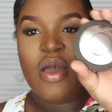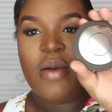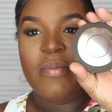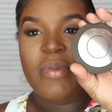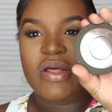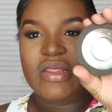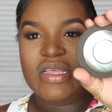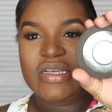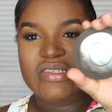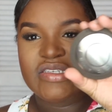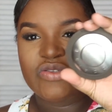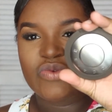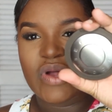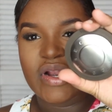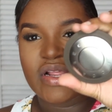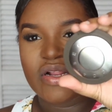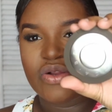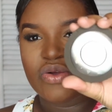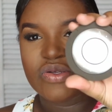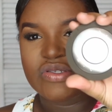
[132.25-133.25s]
But this is
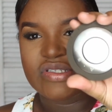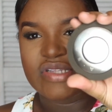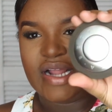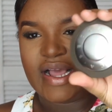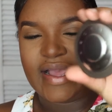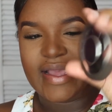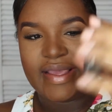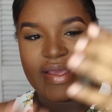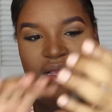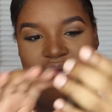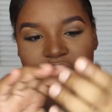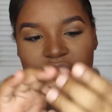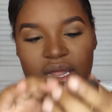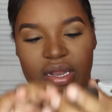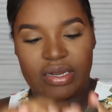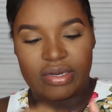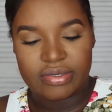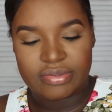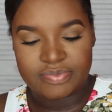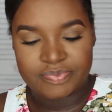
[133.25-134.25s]
what it looks like,
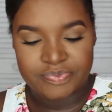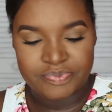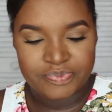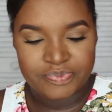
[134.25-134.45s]
and